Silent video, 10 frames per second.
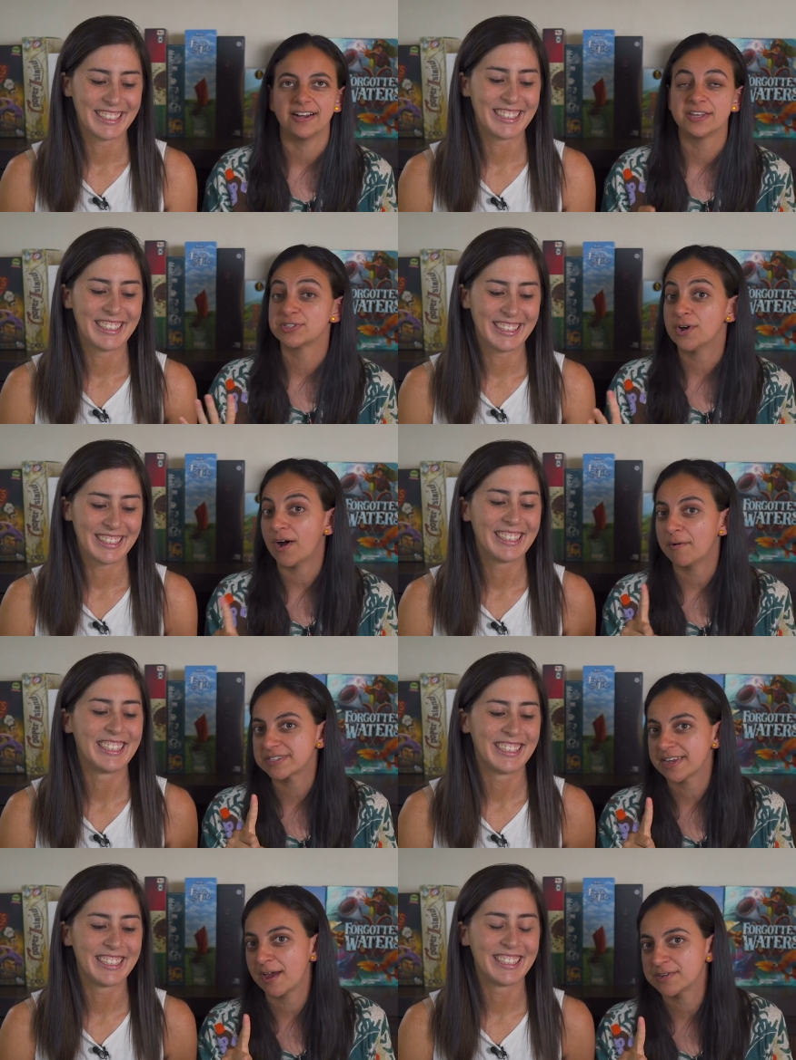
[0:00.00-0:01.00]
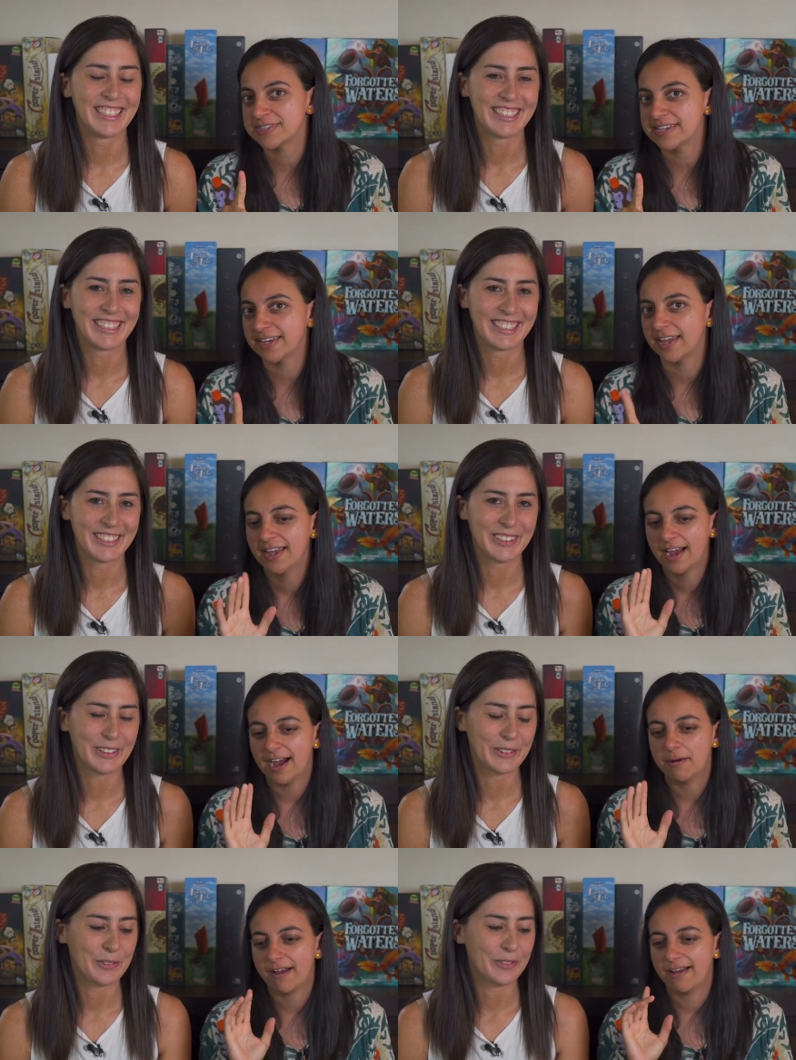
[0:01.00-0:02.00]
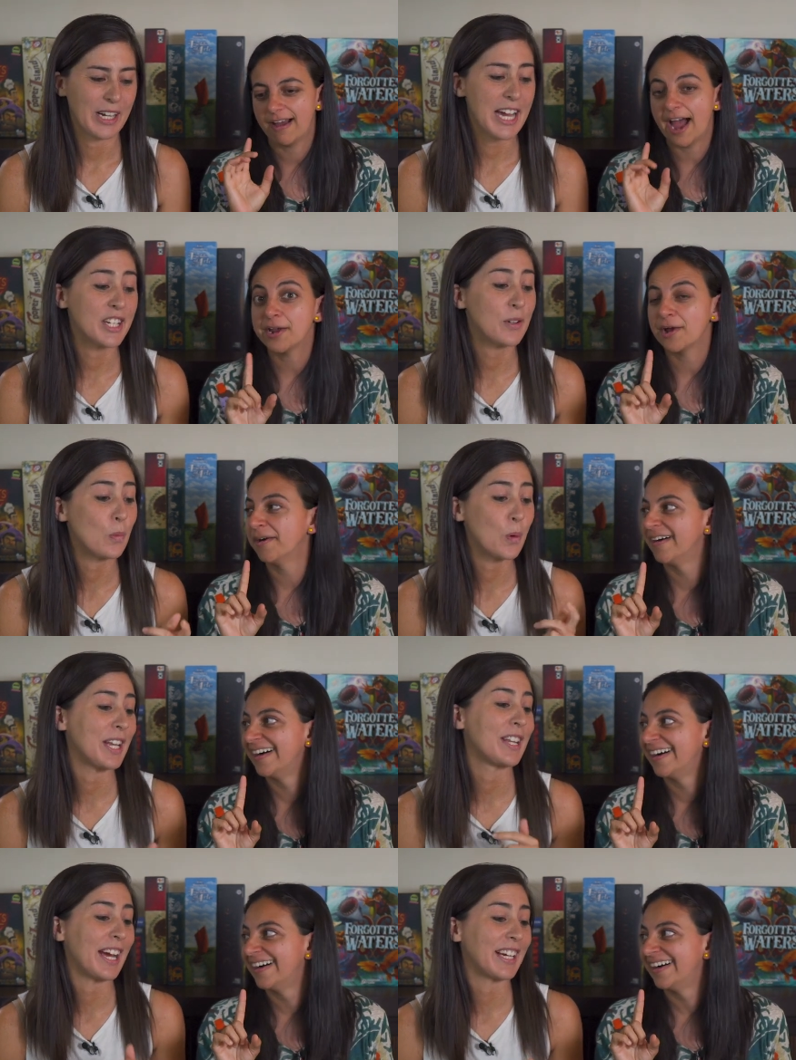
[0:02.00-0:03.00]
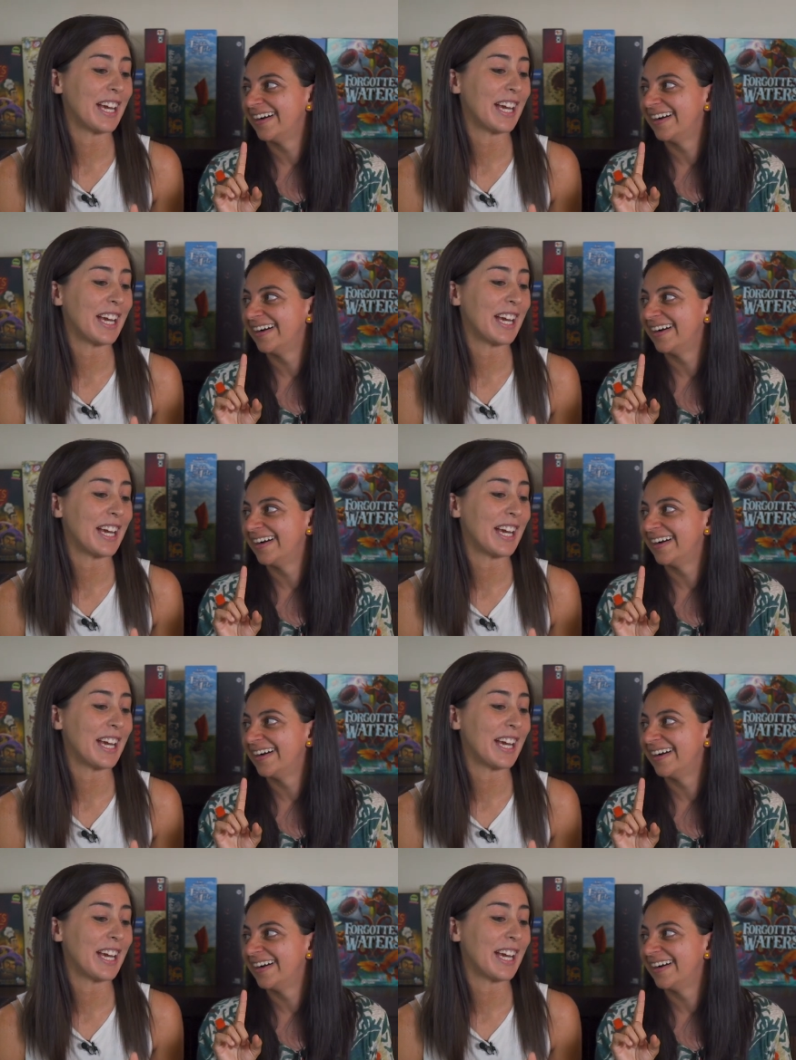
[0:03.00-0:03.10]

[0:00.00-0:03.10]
Speaker 1: and so I was I was thinking. I, I didn't know. win in that